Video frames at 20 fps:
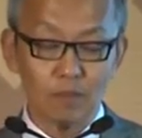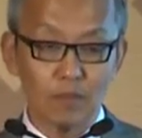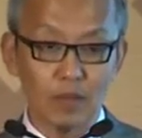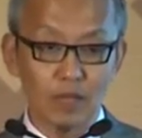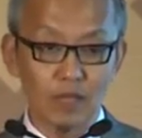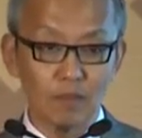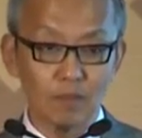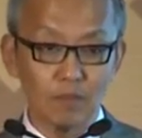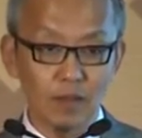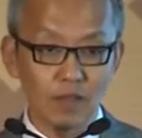
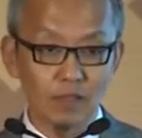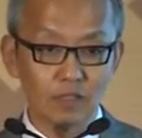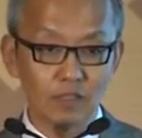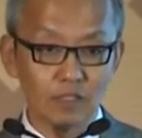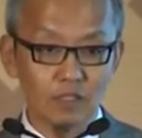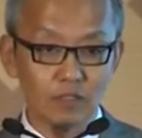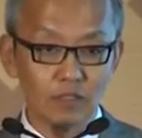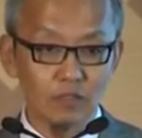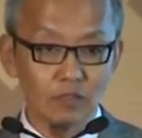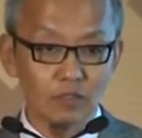by
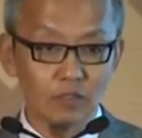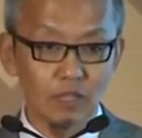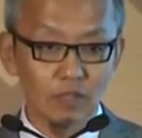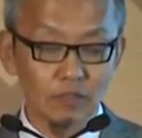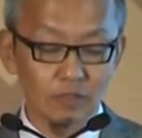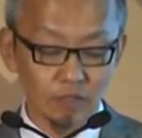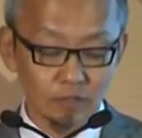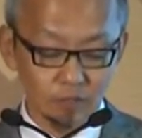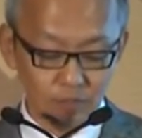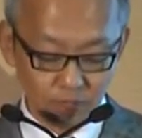March
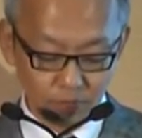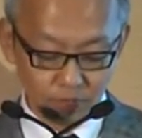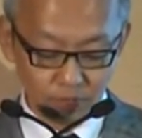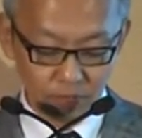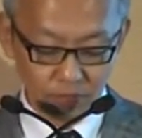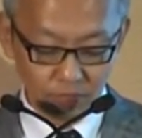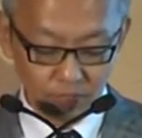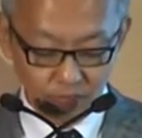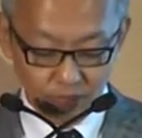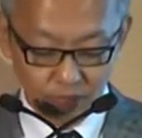
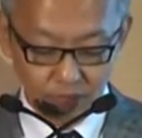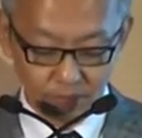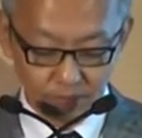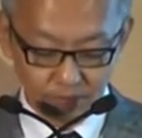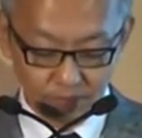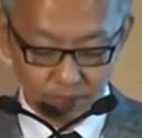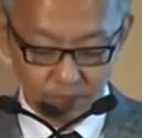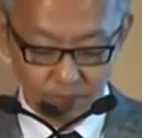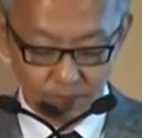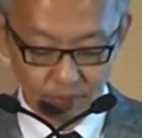
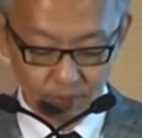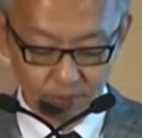2017.